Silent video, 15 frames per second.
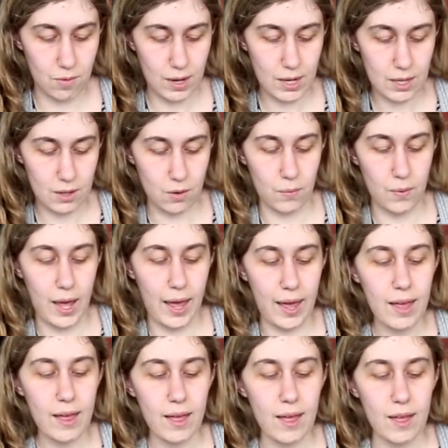regular
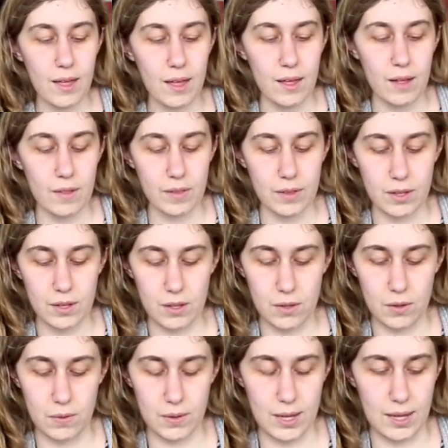way,
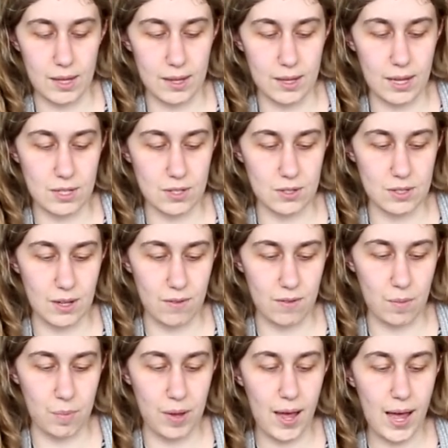you can get yourself
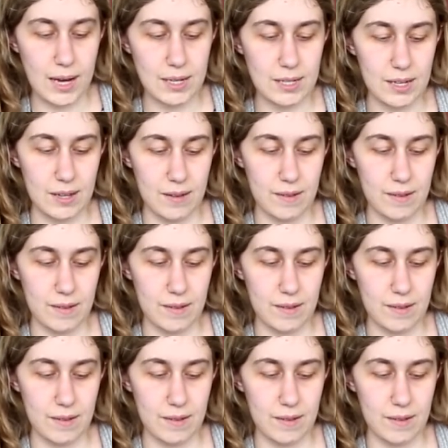a pot.